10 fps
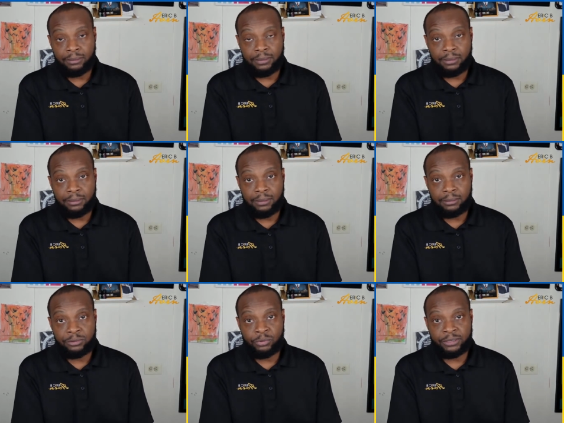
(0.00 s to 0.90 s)
the
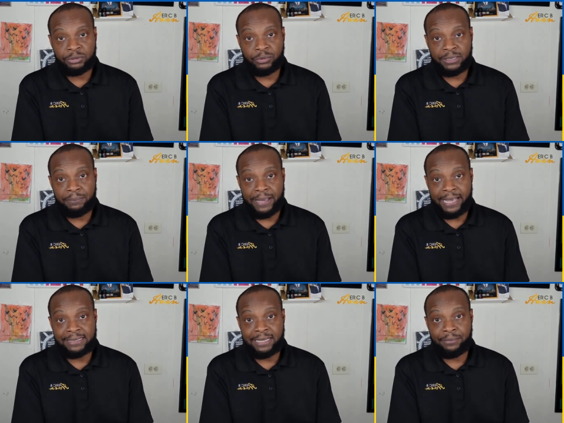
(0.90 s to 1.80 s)
2020
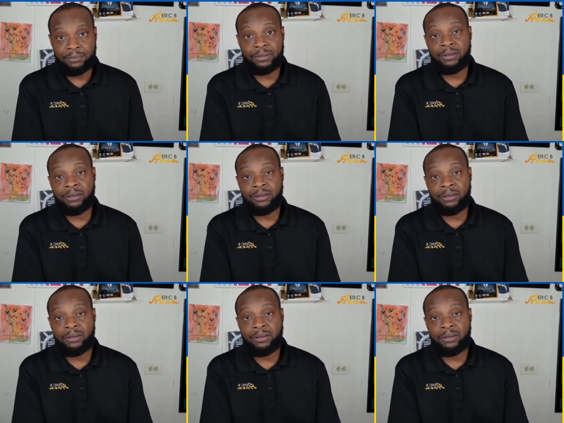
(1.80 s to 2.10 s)
pandemic.